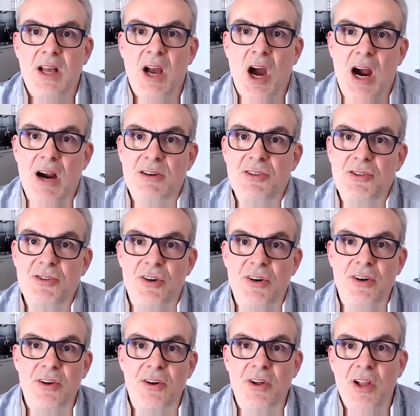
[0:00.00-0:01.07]
Our
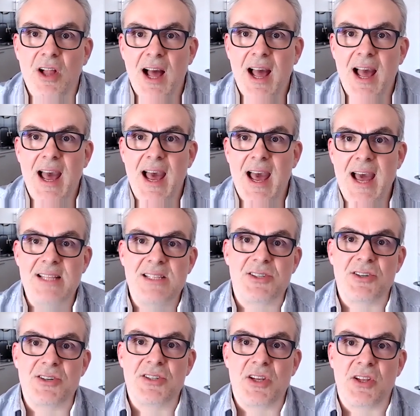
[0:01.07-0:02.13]
tutorial
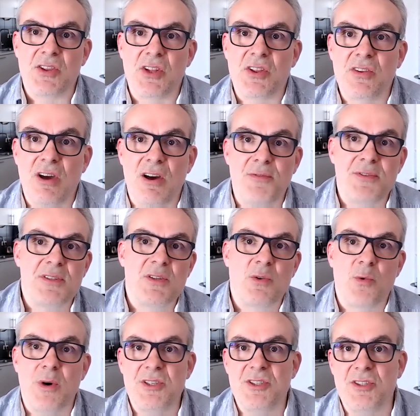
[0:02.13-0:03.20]
answers the toughest
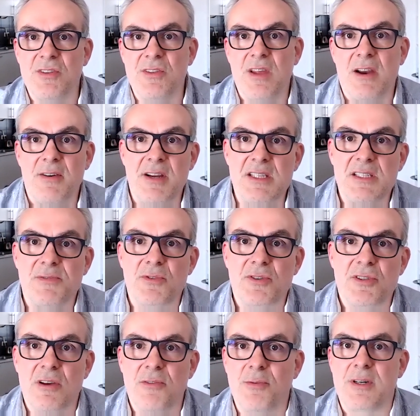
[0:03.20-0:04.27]
question there is for
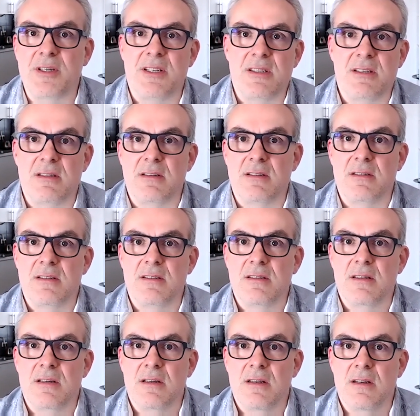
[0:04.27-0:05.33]
software testers.
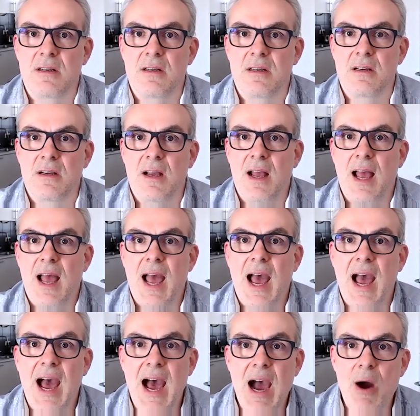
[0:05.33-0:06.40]

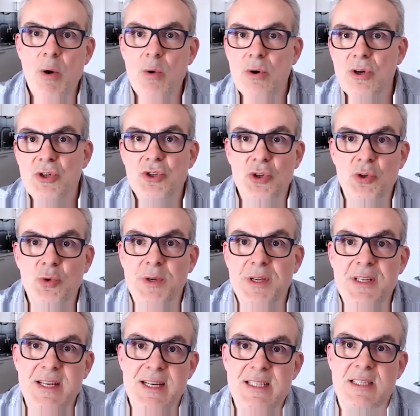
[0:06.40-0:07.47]
How should we
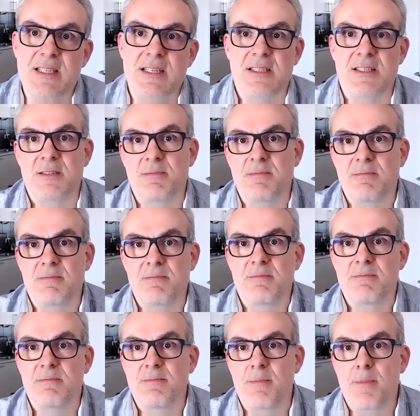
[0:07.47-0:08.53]
test this?
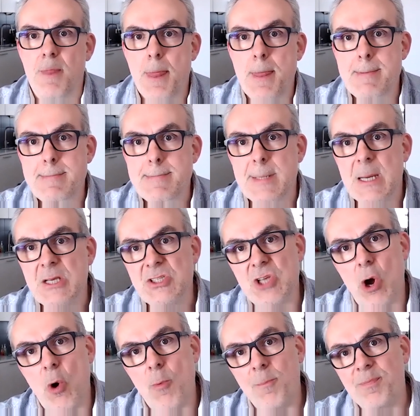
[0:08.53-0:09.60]

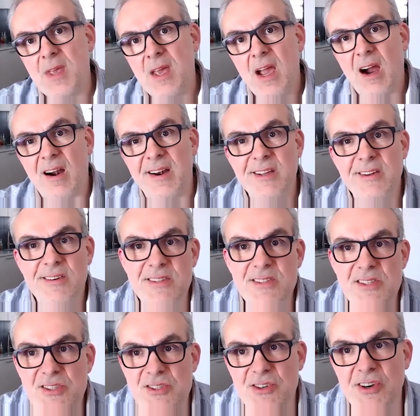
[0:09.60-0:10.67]
So, are you
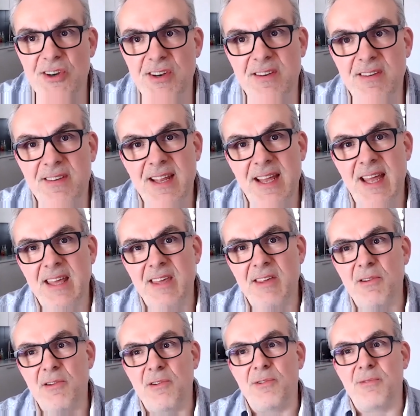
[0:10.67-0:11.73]
concerned that
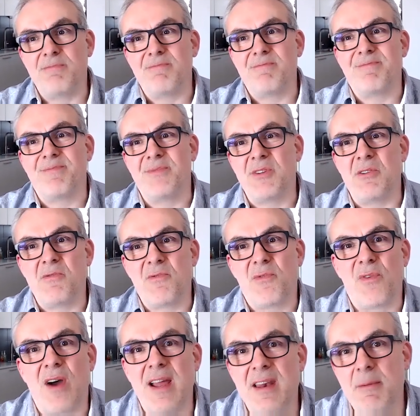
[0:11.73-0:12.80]
you don't
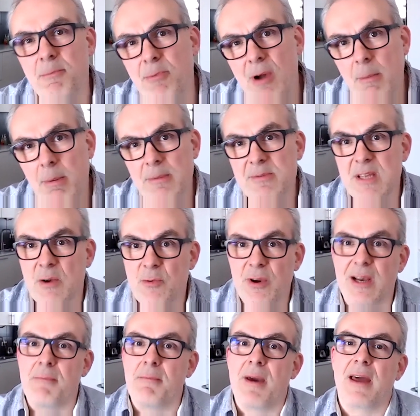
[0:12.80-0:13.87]
find the problems that
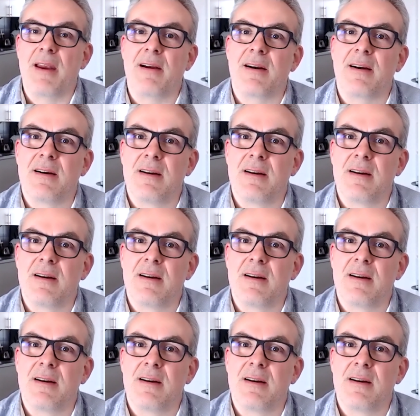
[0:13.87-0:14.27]
really matter?